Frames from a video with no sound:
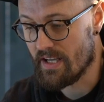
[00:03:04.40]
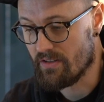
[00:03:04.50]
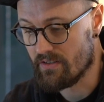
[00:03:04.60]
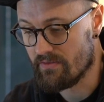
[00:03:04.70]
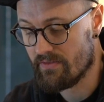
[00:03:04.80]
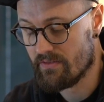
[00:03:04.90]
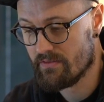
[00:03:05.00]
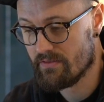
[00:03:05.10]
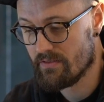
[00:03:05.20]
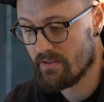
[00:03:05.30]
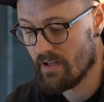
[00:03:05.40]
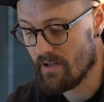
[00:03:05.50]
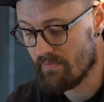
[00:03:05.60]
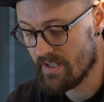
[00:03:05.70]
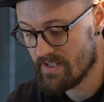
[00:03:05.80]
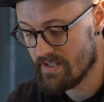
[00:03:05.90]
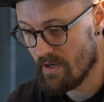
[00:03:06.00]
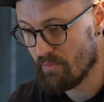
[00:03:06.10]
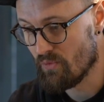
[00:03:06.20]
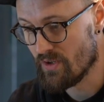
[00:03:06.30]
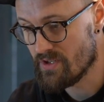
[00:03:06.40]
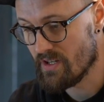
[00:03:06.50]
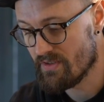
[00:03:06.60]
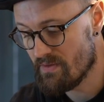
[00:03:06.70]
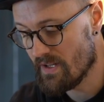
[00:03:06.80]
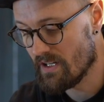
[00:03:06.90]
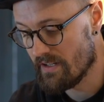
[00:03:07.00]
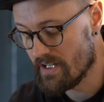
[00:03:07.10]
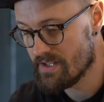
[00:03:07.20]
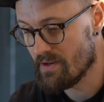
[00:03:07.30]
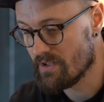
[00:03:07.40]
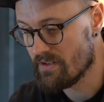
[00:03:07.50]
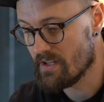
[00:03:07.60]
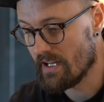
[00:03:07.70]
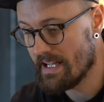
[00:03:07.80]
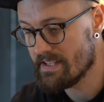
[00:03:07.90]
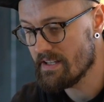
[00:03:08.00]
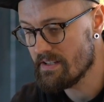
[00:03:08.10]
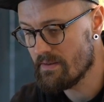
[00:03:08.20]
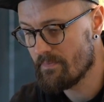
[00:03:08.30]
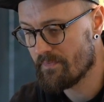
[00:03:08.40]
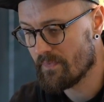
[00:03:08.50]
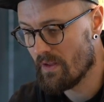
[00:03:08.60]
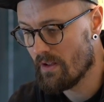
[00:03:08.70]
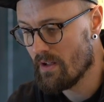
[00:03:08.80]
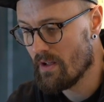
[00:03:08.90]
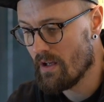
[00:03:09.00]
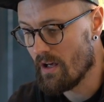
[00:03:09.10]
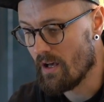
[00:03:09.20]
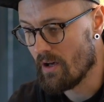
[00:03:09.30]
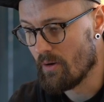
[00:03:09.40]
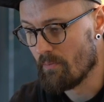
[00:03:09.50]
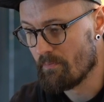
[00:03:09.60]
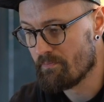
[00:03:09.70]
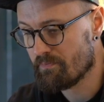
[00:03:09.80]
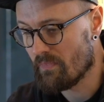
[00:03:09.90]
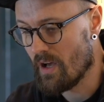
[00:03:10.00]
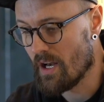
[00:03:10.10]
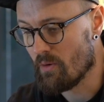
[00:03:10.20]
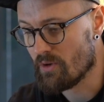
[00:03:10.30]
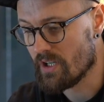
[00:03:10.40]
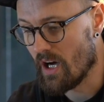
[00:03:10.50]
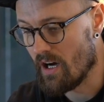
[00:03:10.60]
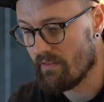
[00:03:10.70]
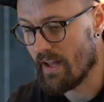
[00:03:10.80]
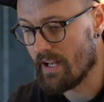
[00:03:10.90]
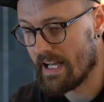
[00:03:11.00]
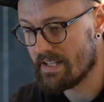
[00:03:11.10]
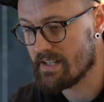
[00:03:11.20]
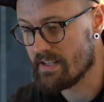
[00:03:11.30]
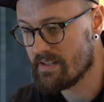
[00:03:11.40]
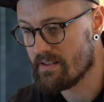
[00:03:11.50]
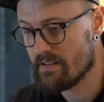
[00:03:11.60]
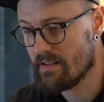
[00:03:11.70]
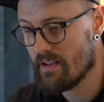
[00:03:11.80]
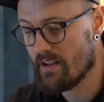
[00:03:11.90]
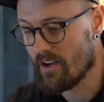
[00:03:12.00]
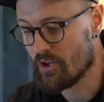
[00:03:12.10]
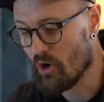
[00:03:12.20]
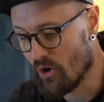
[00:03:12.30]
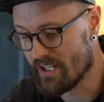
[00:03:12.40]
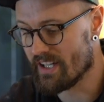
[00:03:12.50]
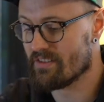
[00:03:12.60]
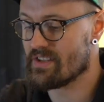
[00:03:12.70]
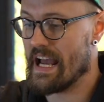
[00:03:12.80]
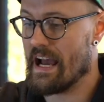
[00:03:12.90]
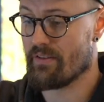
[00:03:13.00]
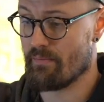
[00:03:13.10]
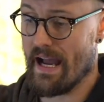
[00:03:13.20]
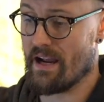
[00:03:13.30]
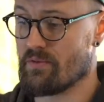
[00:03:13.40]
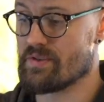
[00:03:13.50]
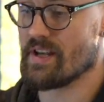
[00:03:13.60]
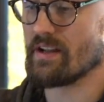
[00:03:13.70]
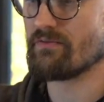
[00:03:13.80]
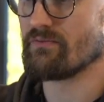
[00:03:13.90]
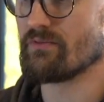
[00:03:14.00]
out of this type of wood. So for something like this, I would use a lattice, and I would carve that lattice according to how the back was then